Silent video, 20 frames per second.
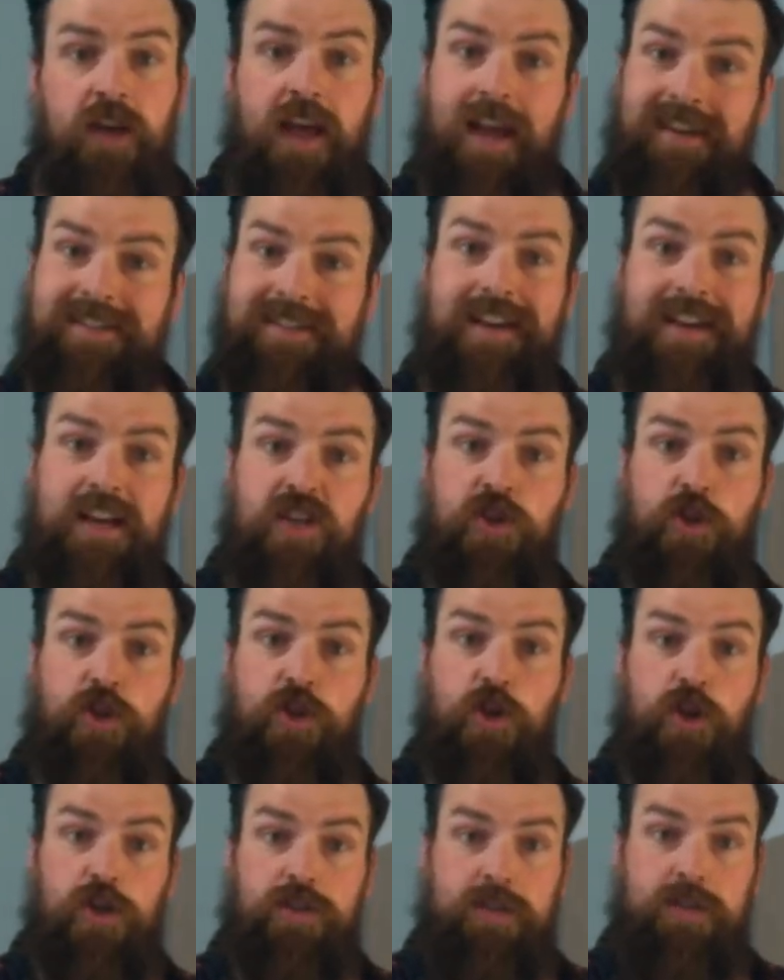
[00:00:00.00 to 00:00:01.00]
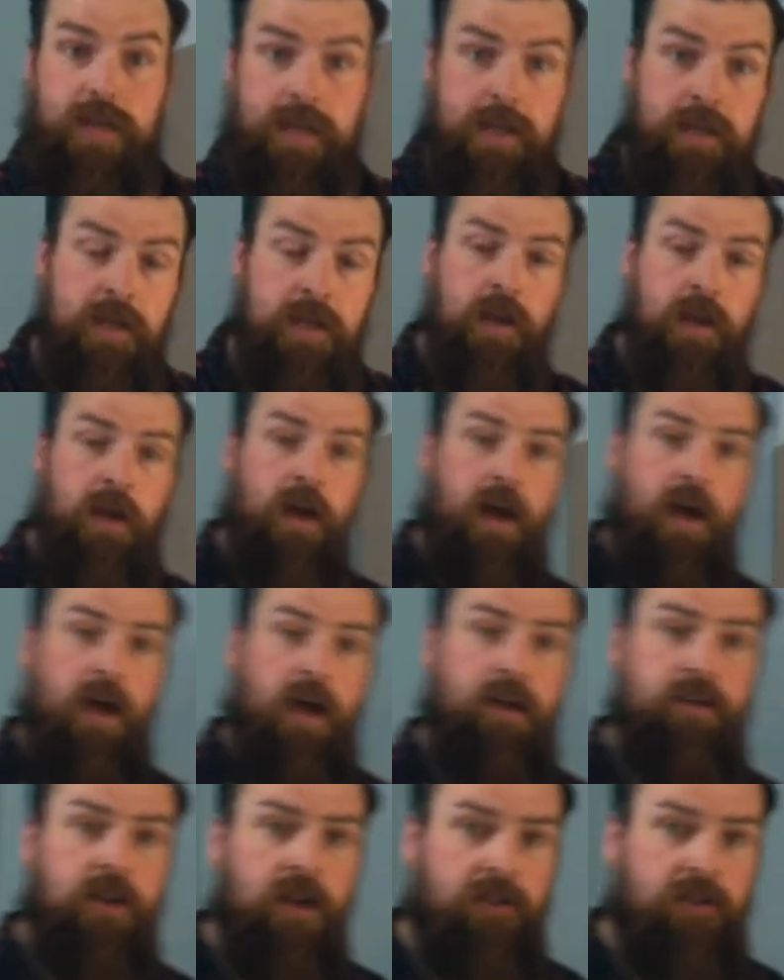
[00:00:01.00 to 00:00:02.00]
exercise 13,
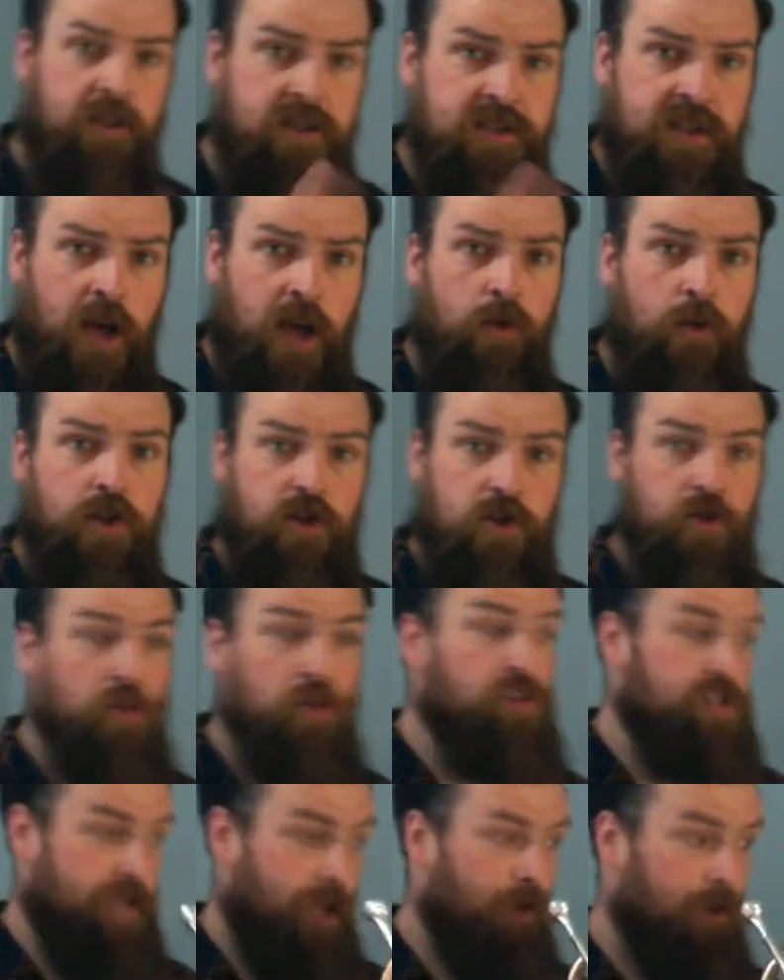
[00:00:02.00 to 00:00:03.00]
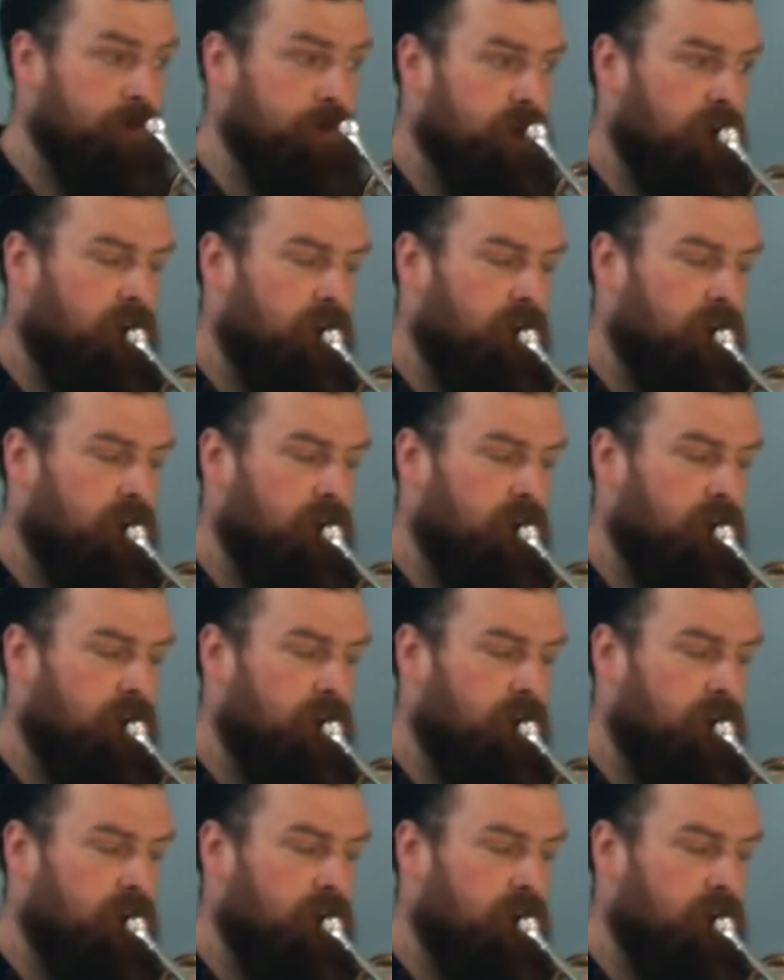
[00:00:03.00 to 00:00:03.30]
and this is how it should sound.